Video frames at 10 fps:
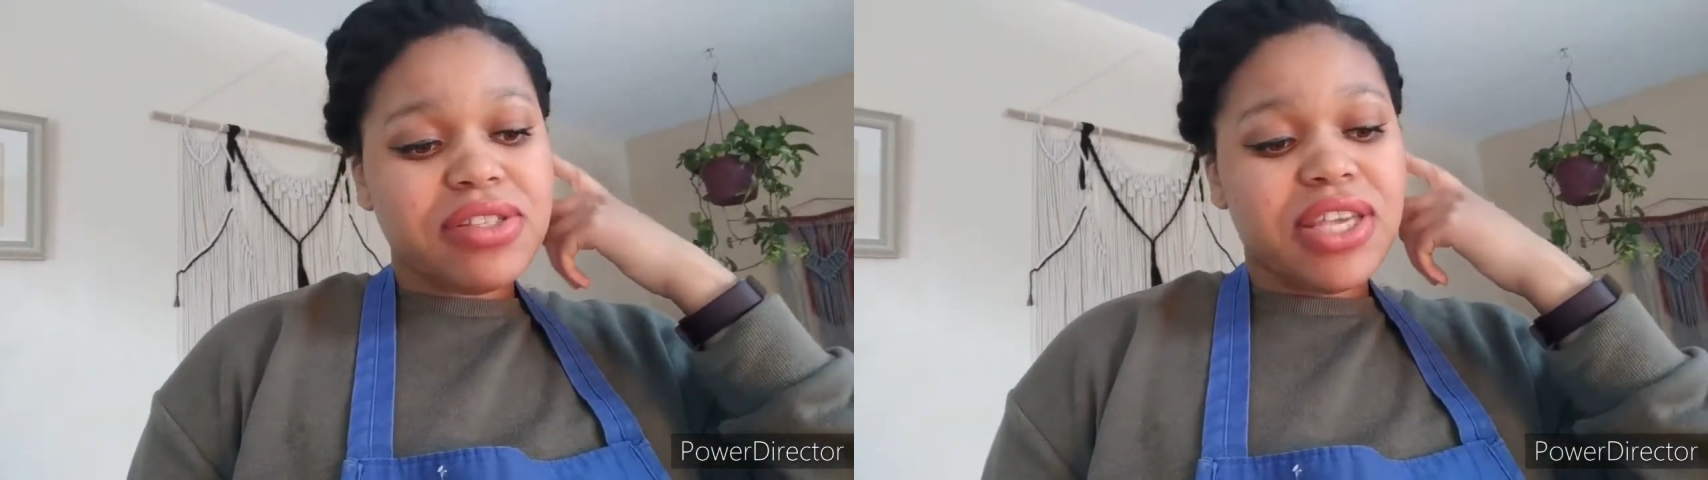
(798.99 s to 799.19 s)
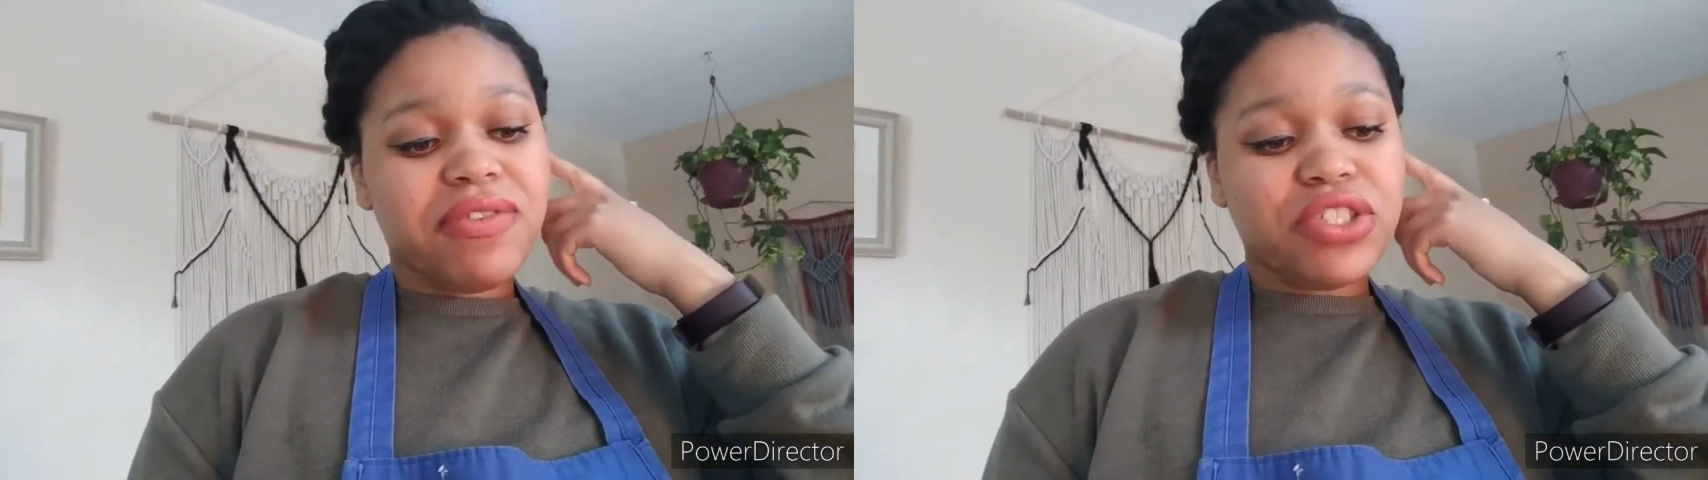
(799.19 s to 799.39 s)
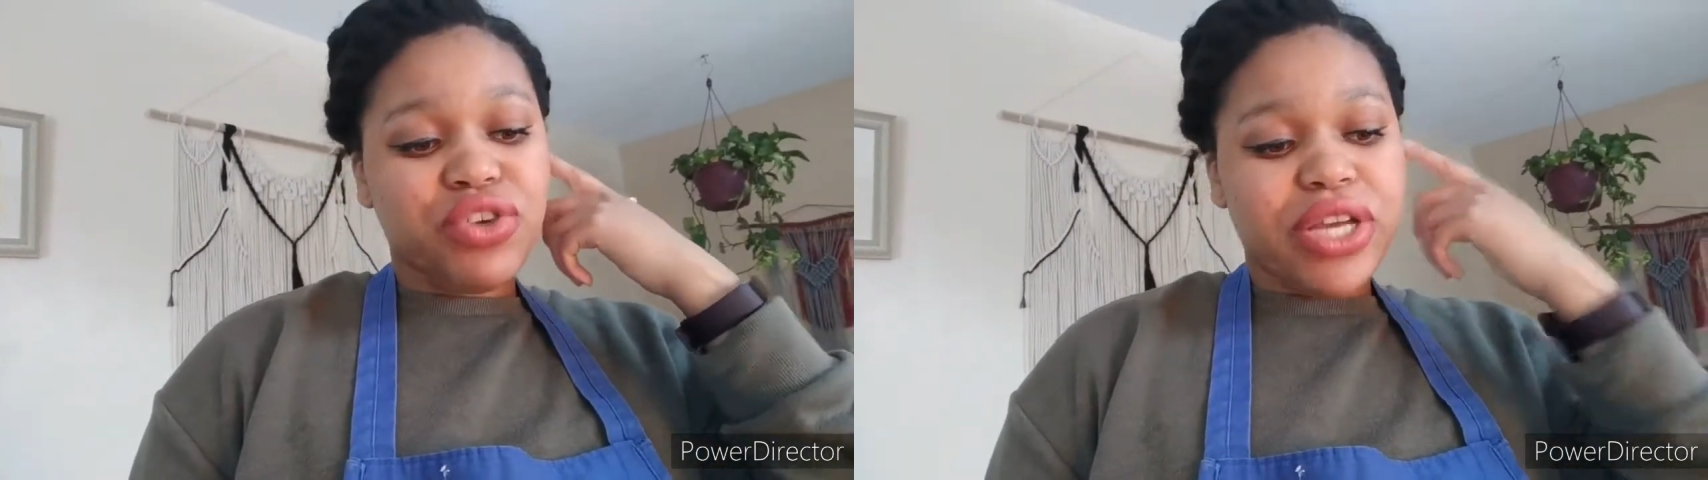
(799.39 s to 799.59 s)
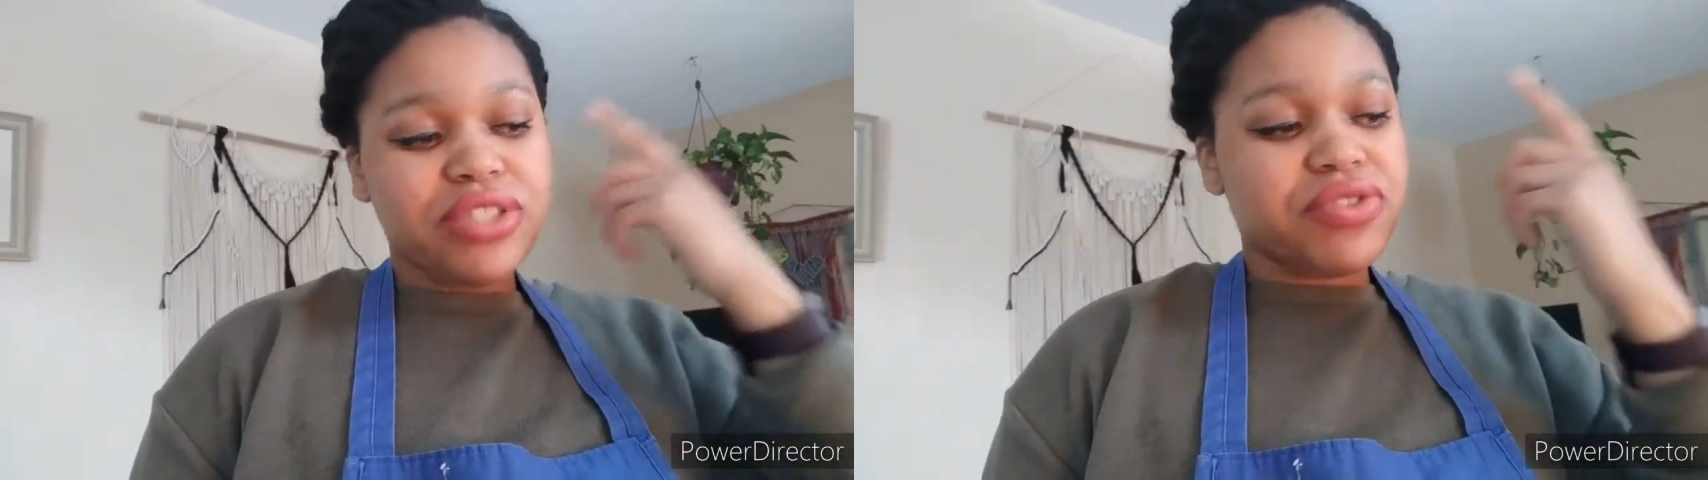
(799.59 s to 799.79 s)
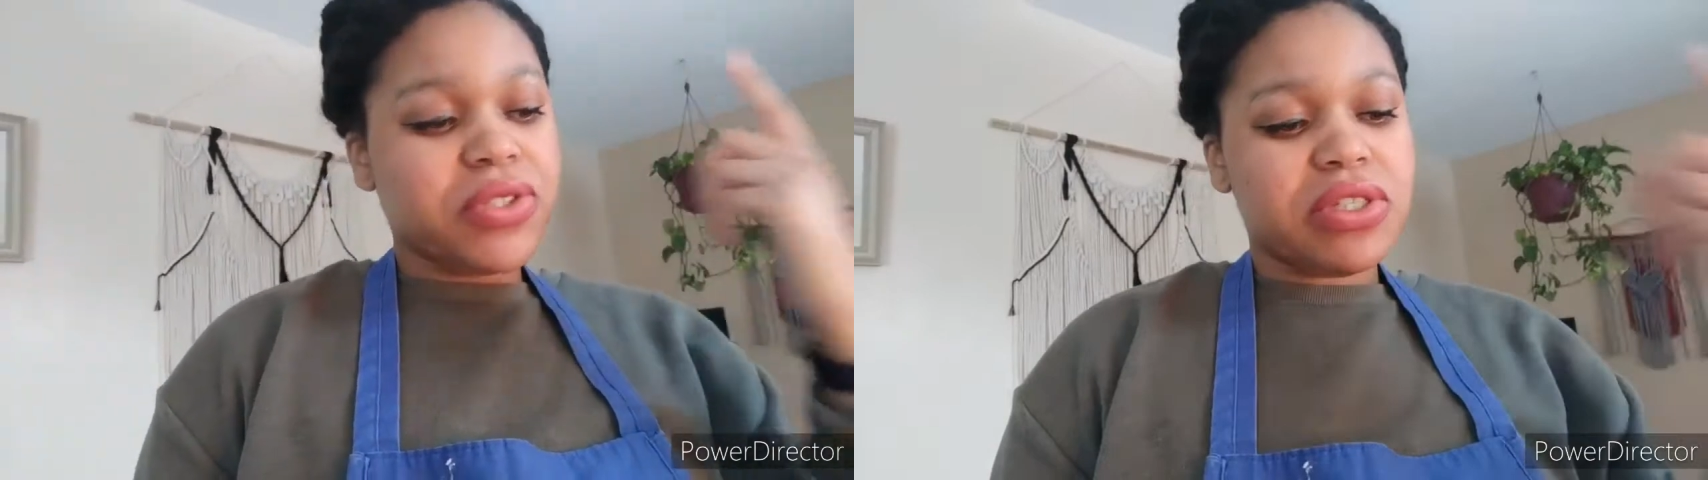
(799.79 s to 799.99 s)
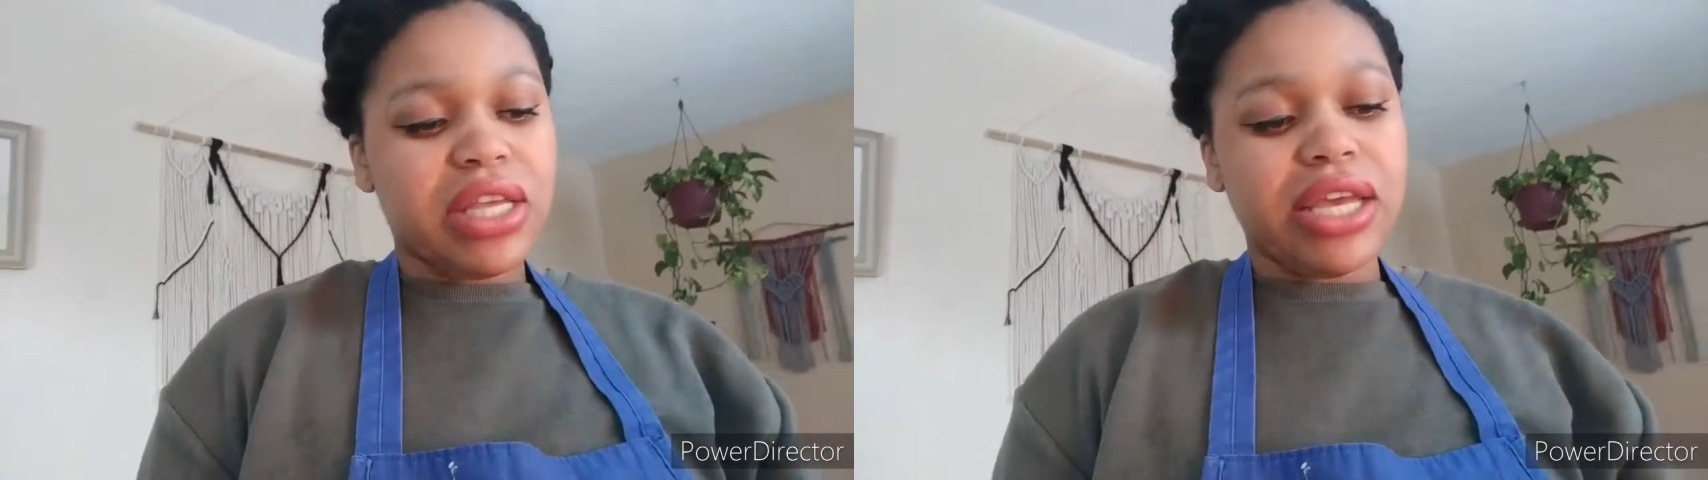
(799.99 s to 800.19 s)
to see if it transfers,